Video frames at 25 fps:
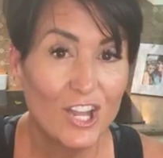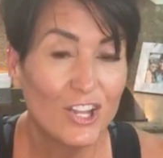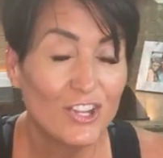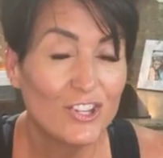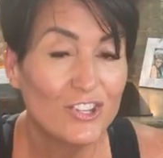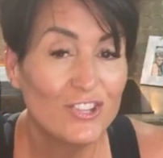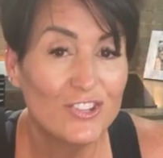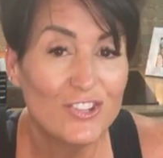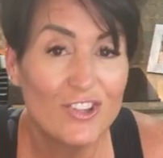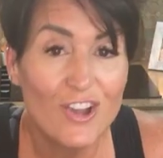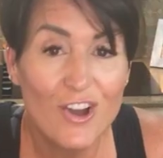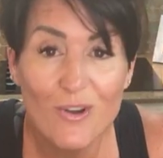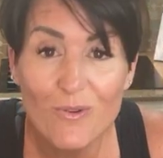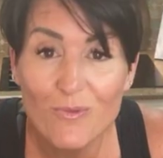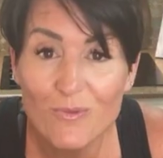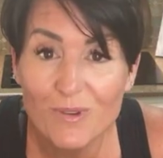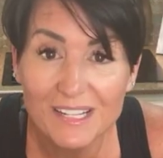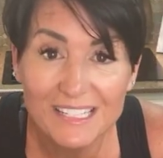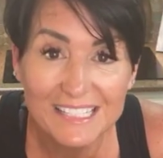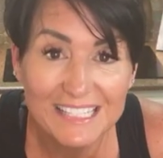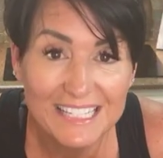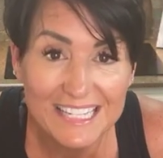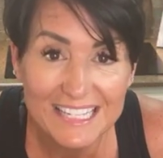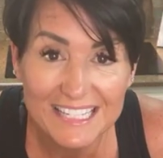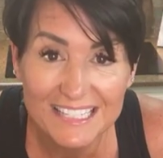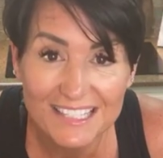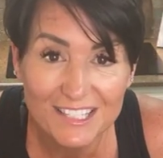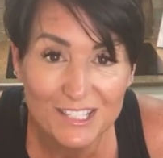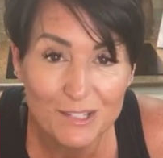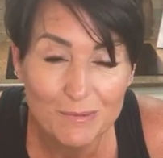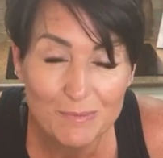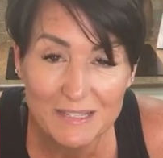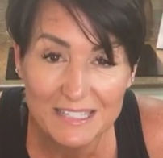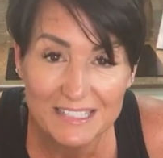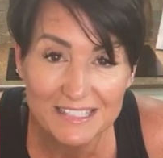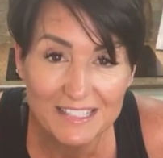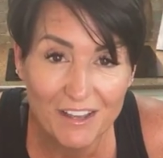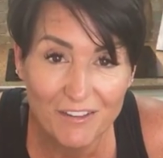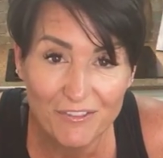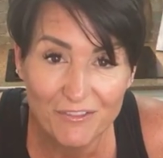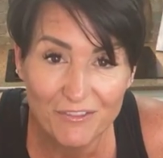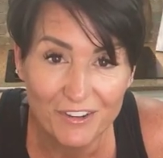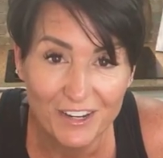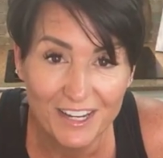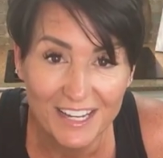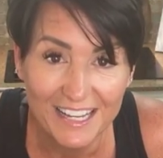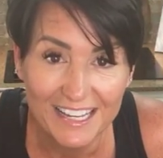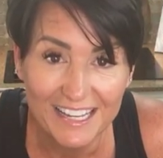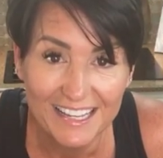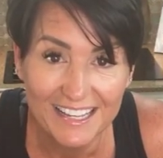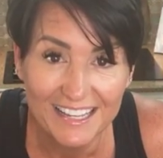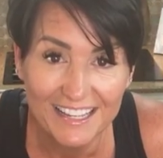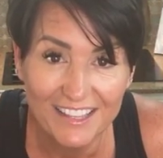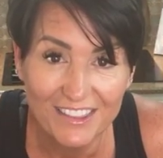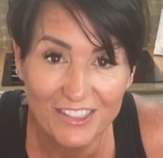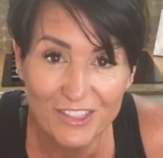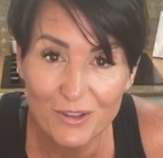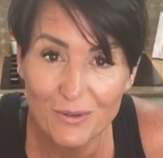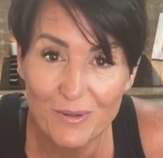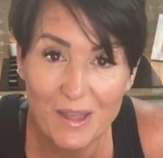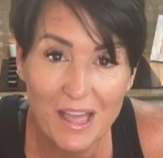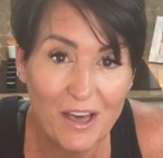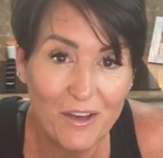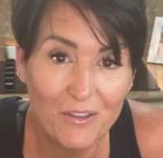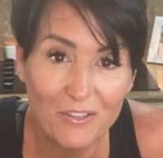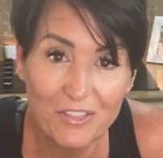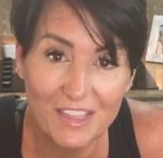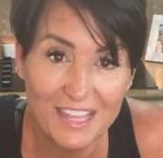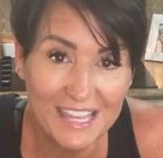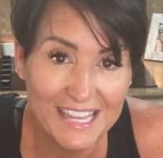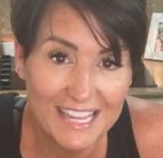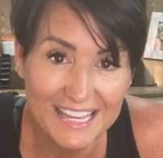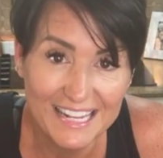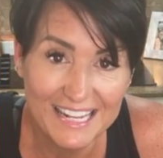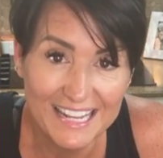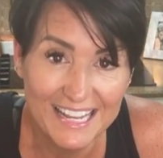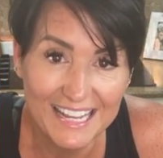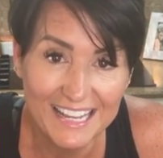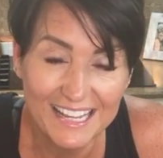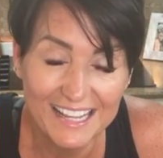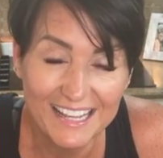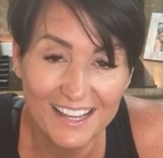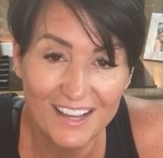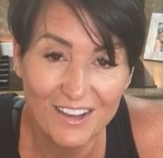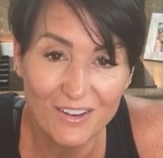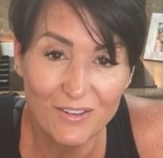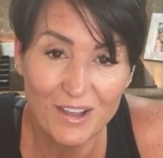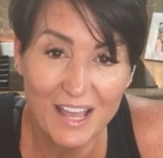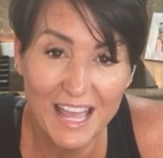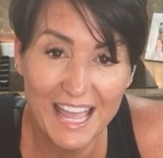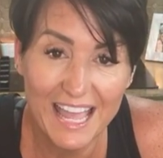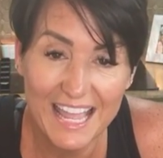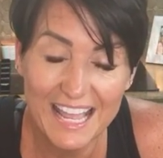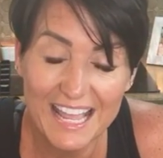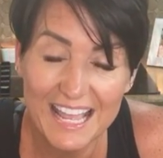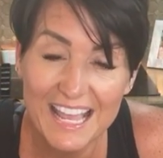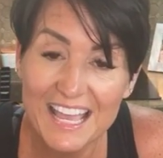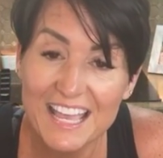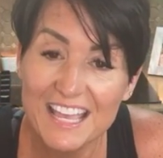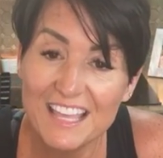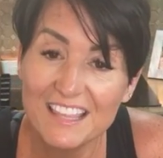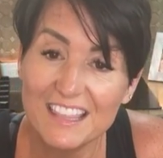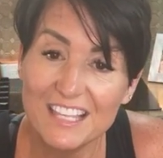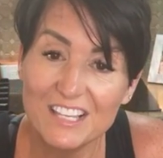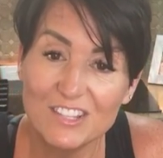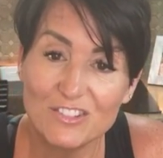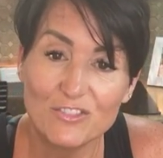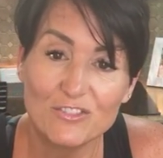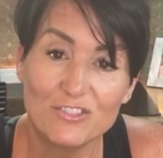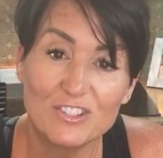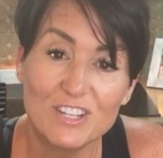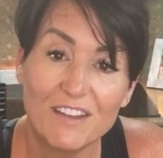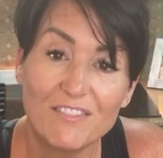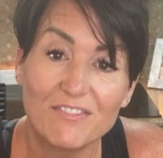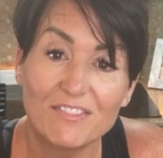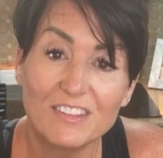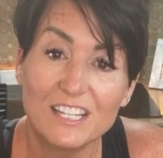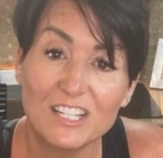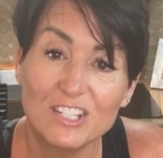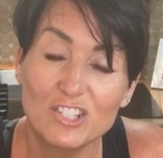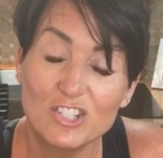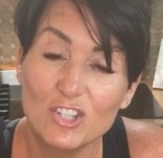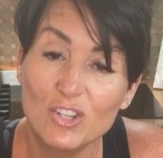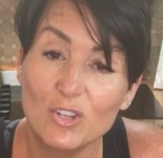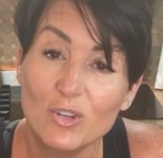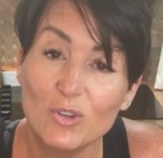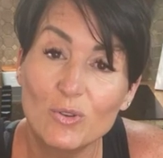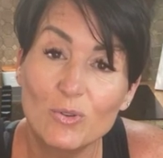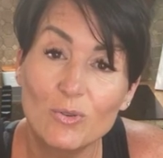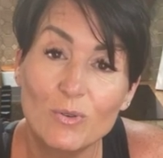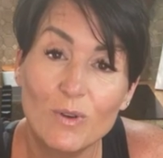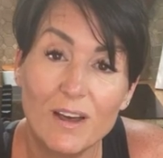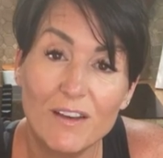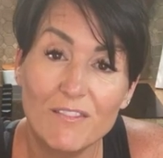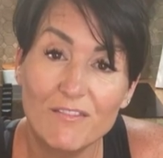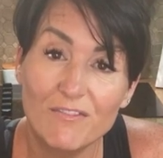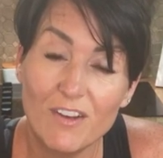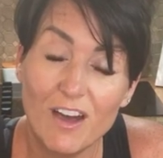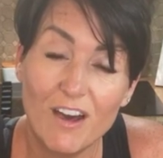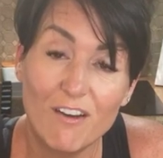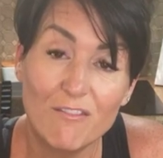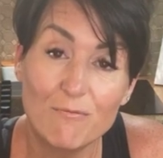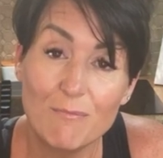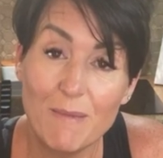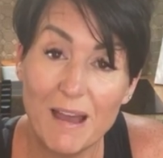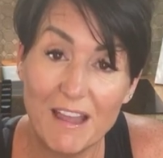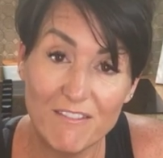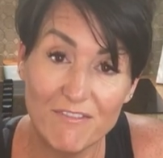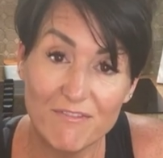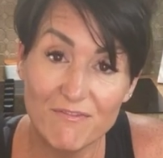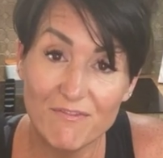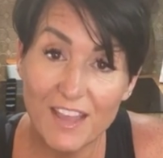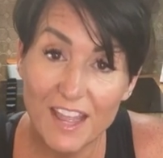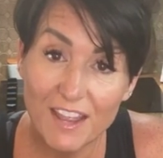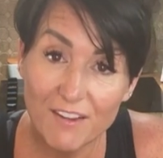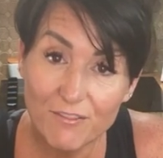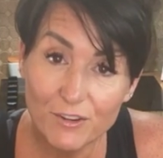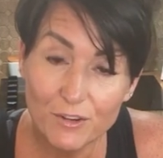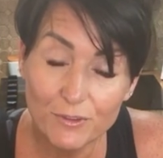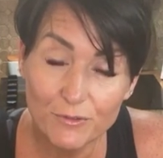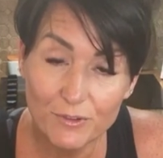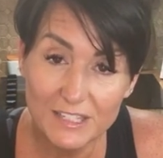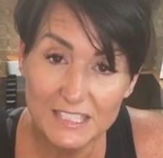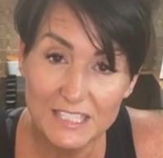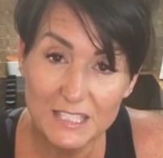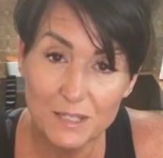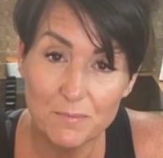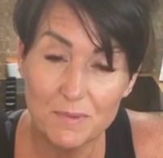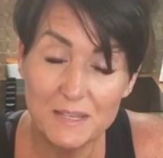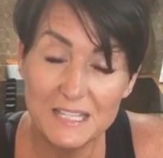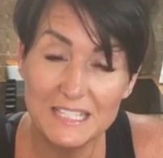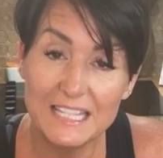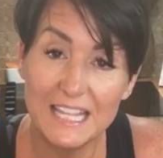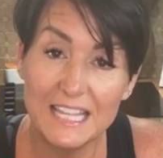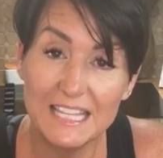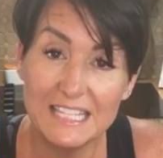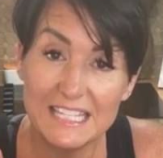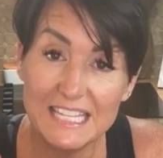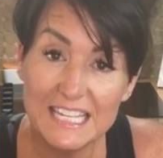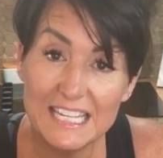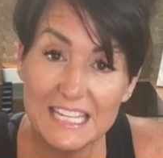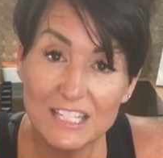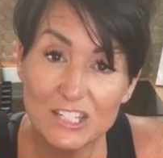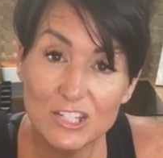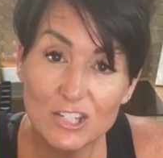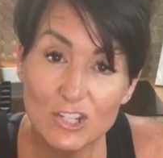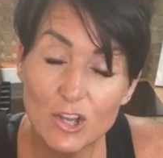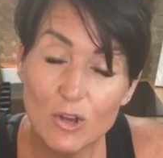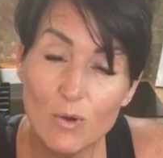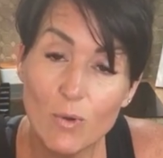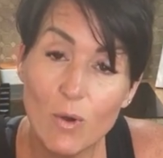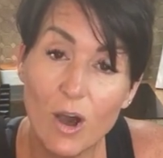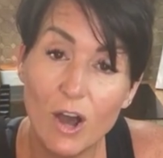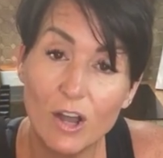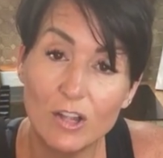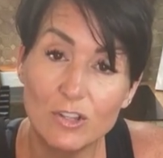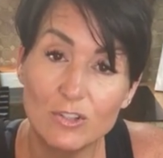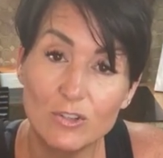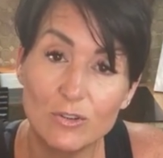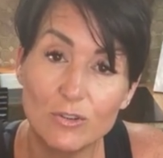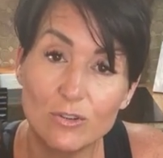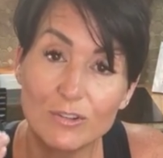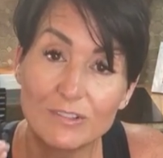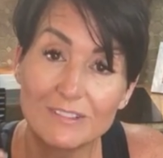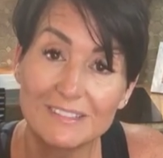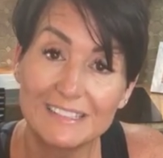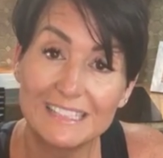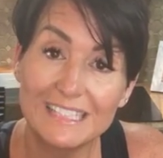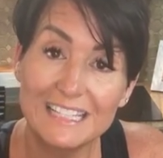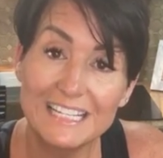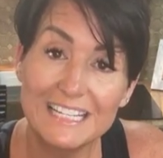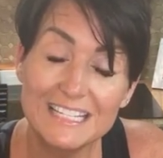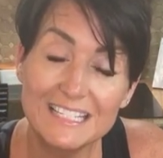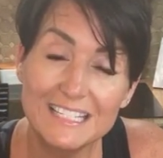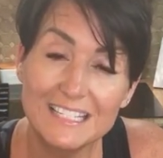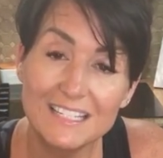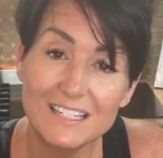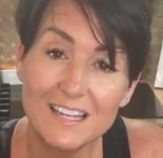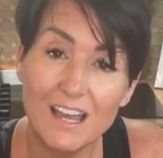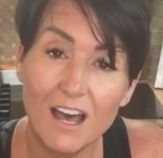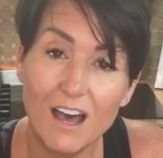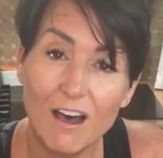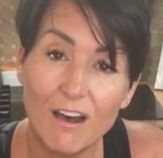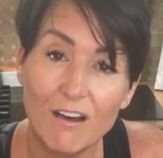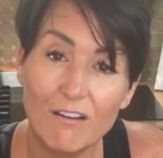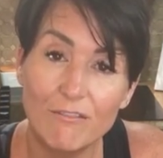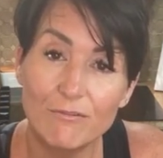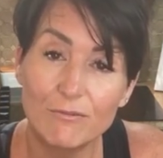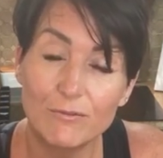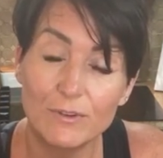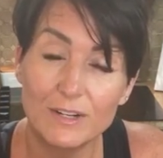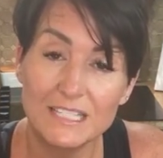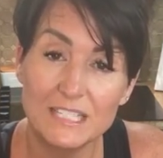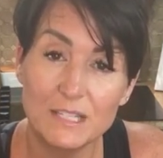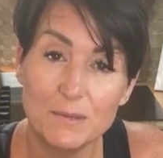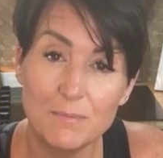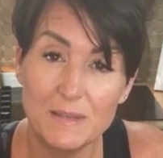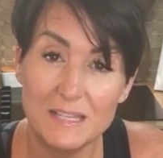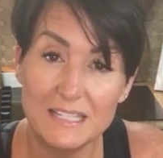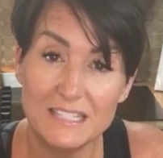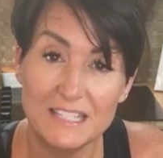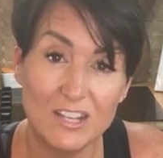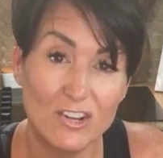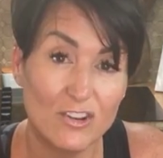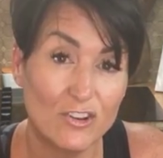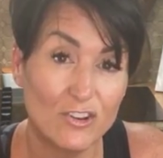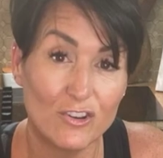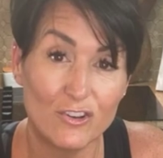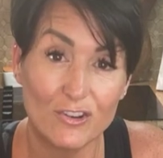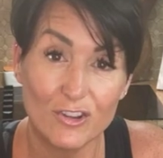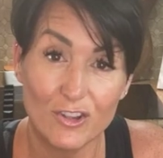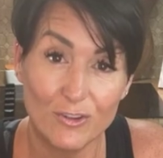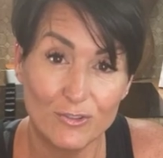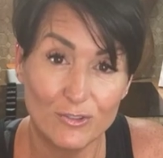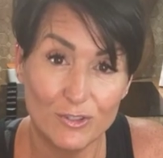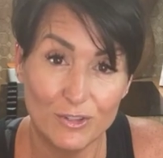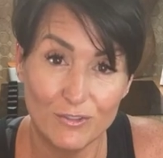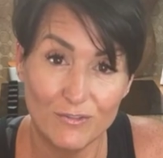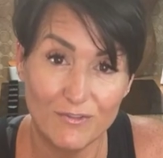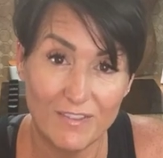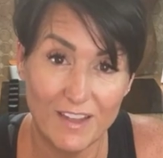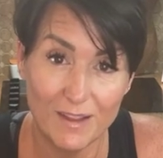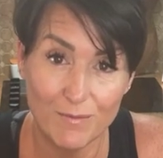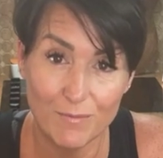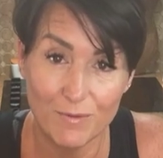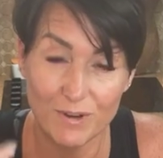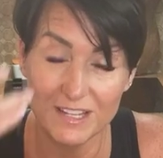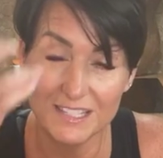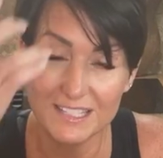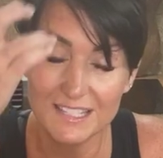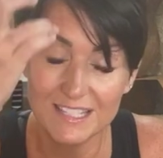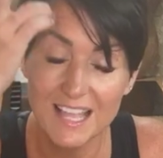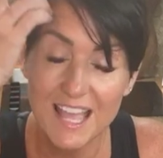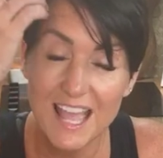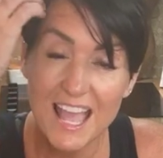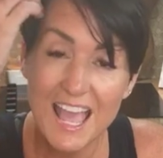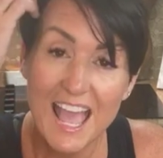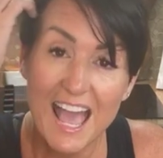No one needs to be suffering through healthy eating, okay? These are definitely two of my favorite recipes that need to go on your list of recipes that are your go-to favorites.